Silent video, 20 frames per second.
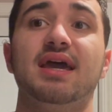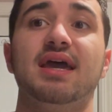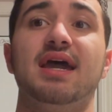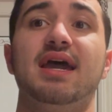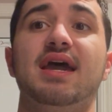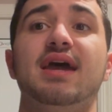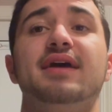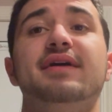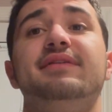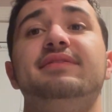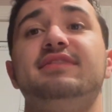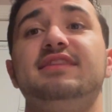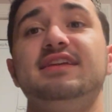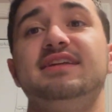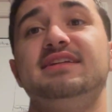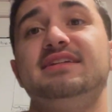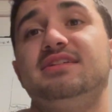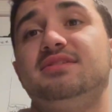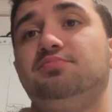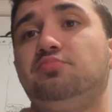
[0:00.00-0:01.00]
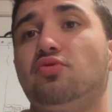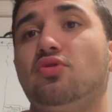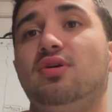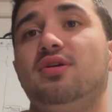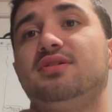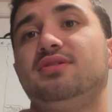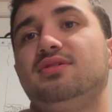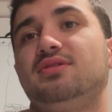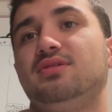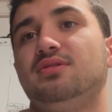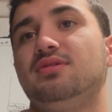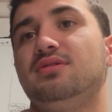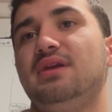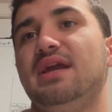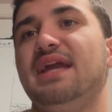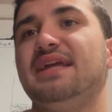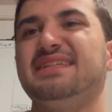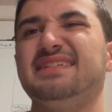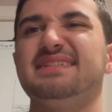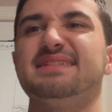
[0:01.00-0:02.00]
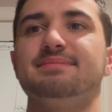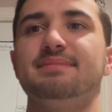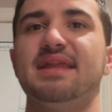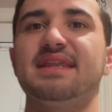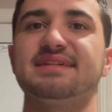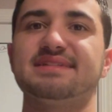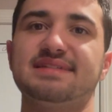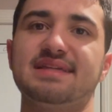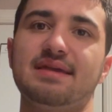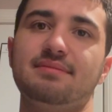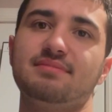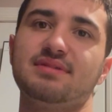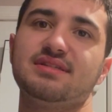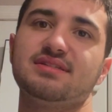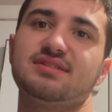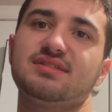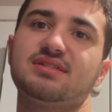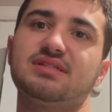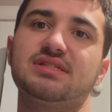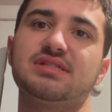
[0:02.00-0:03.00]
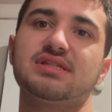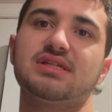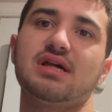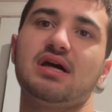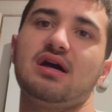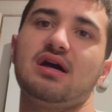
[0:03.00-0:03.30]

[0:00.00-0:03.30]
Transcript: And these broader anti-Semitic statements